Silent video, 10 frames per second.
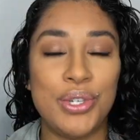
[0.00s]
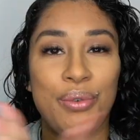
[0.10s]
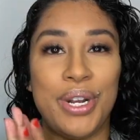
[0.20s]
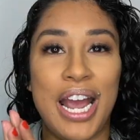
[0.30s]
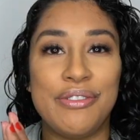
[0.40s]
you
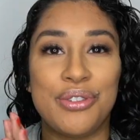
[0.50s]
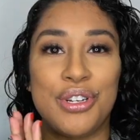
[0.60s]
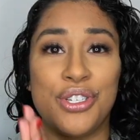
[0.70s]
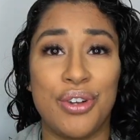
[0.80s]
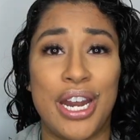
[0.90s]
already have
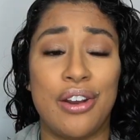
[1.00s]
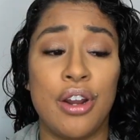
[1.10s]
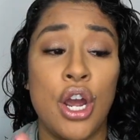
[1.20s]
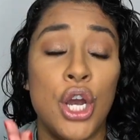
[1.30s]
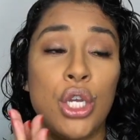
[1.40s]
scrunched your hair,
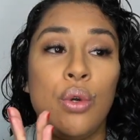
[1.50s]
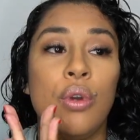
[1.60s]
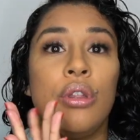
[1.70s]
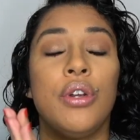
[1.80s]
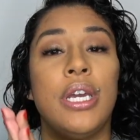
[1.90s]
you
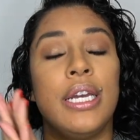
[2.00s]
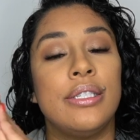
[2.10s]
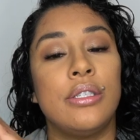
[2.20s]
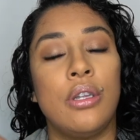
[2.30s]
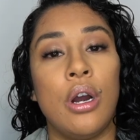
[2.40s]
either can
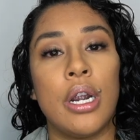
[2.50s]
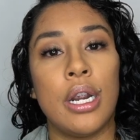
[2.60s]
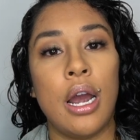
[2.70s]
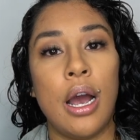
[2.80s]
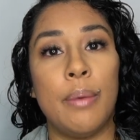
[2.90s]

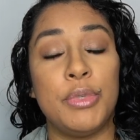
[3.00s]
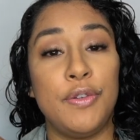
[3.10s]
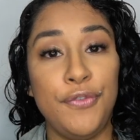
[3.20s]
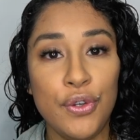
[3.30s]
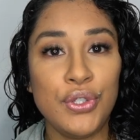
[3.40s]
start
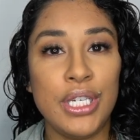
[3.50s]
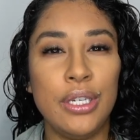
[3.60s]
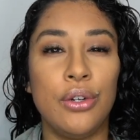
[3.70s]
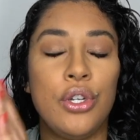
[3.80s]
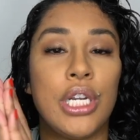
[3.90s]
diffusing
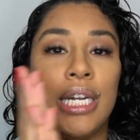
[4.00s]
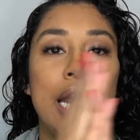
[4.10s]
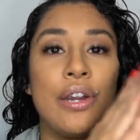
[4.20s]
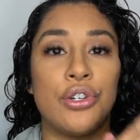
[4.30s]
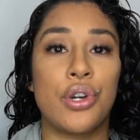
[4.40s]
or you can
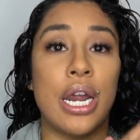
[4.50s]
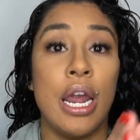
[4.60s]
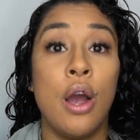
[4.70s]
air dry.